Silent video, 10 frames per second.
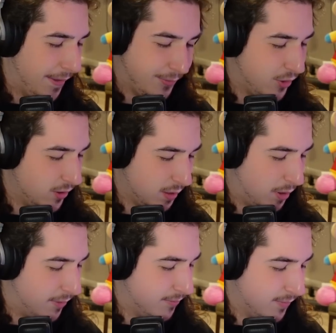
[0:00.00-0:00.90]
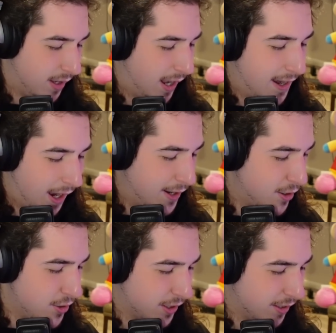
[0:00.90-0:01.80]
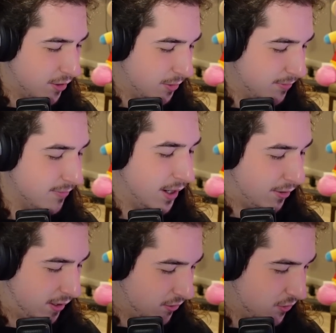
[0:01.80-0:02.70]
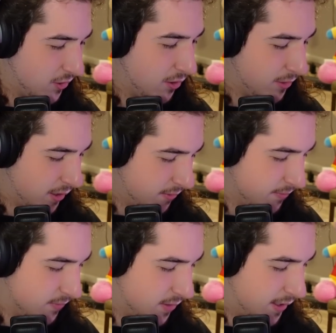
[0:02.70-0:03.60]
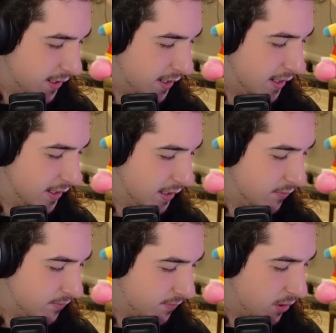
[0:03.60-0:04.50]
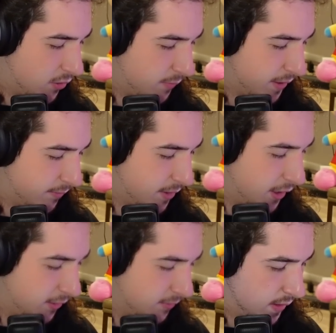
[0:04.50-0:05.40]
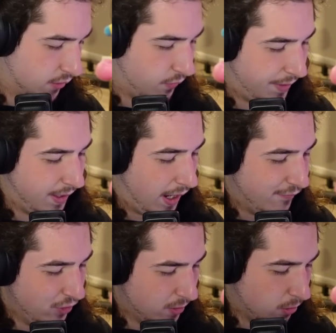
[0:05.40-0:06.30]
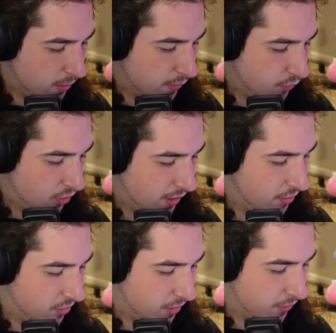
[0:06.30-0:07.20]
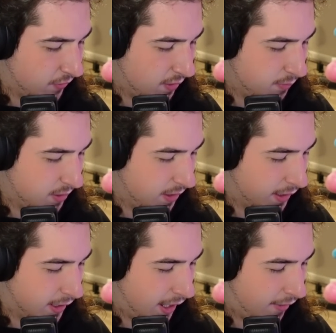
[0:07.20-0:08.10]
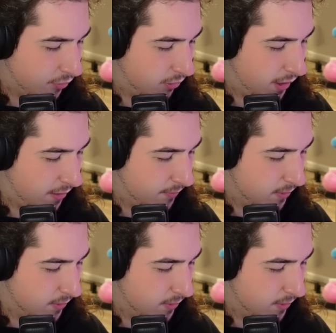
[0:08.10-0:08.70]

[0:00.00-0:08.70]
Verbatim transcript: Dude, come on. I know you're gonna do it. There it is. Okay. I get all my ki. That's fine. I feel like going into Vegeta isn't a good thing, but I kind of have to right now.